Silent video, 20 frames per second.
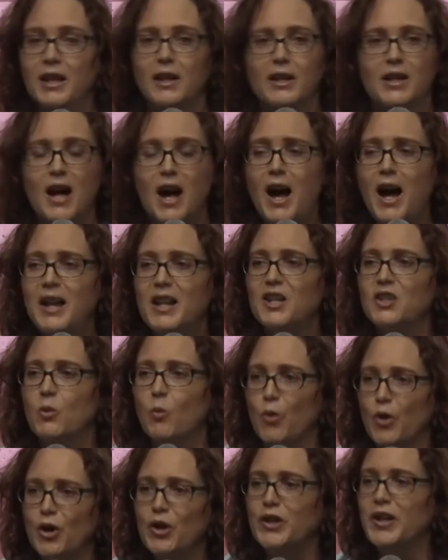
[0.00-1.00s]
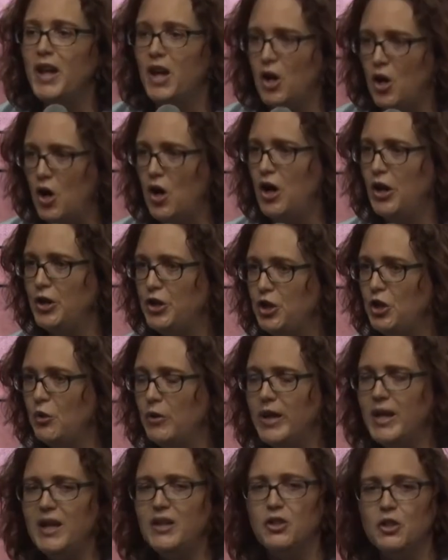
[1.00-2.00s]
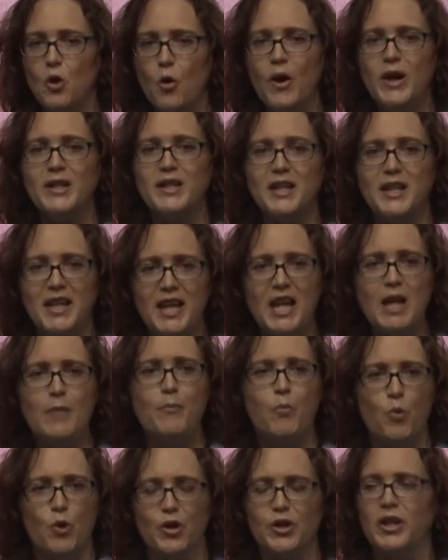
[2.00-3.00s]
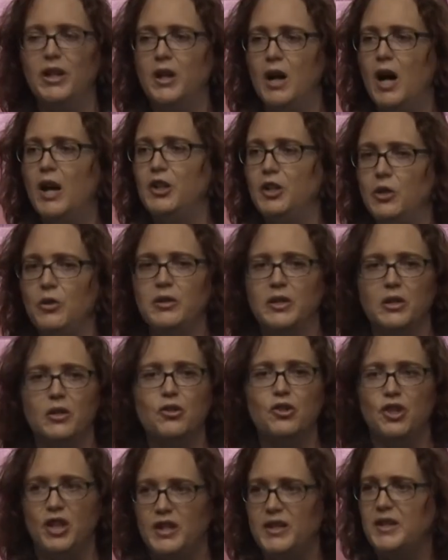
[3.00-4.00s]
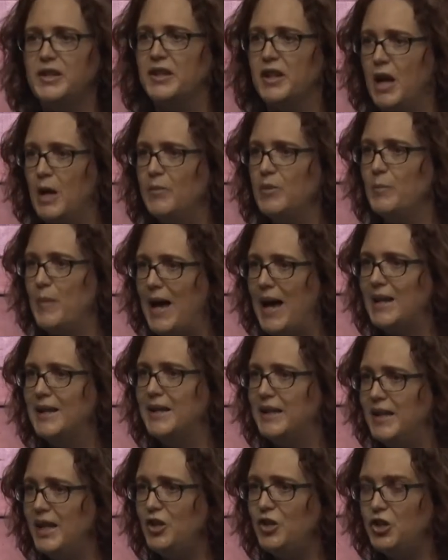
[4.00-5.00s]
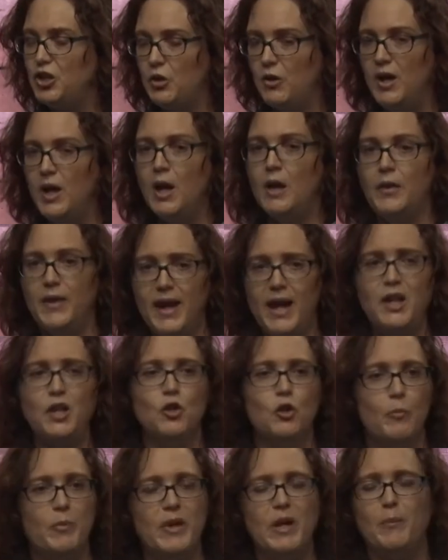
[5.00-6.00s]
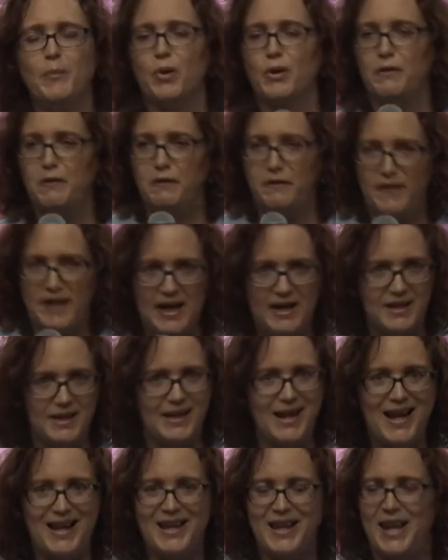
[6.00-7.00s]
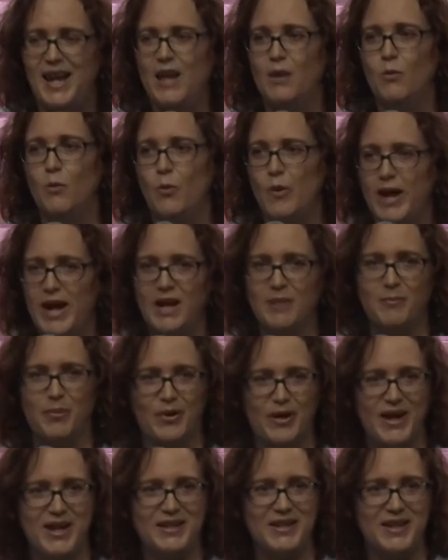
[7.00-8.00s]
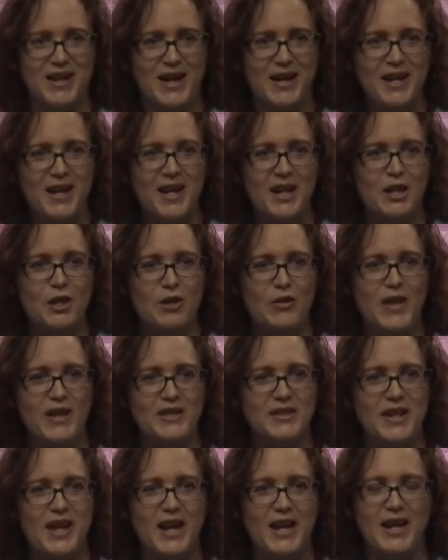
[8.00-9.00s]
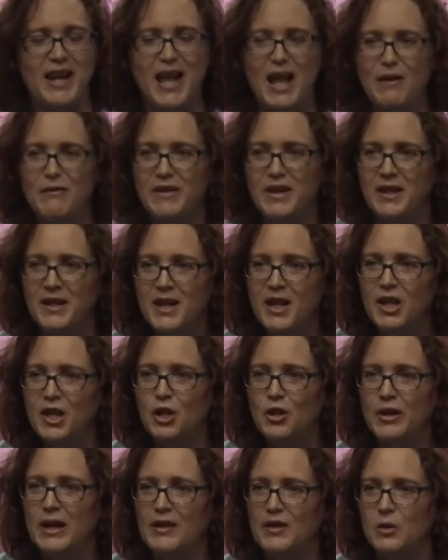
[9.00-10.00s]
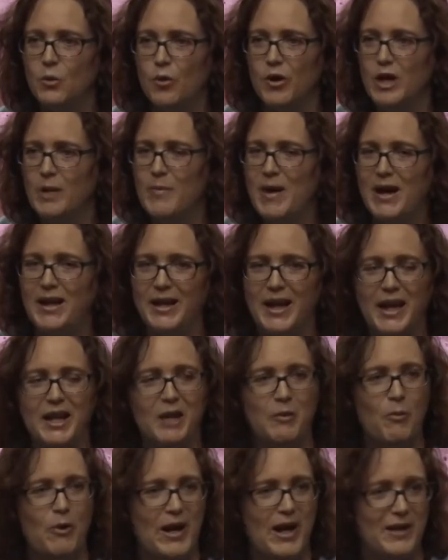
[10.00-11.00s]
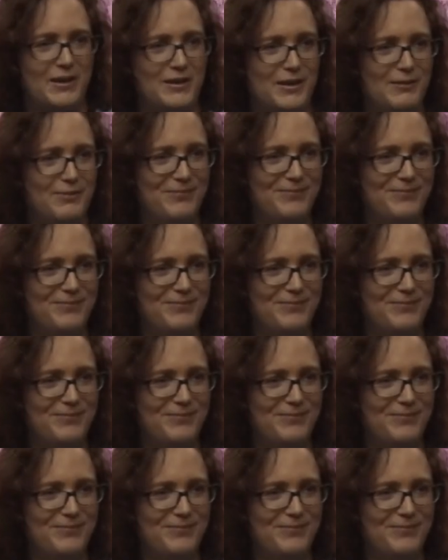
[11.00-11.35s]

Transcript: God is working on you. He's going to keep working on you till Jesus comes back to get you. Then you'll be perfected. I can't wait. Praise God. You know, they say in heaven, you don't have to worry about gaining weight.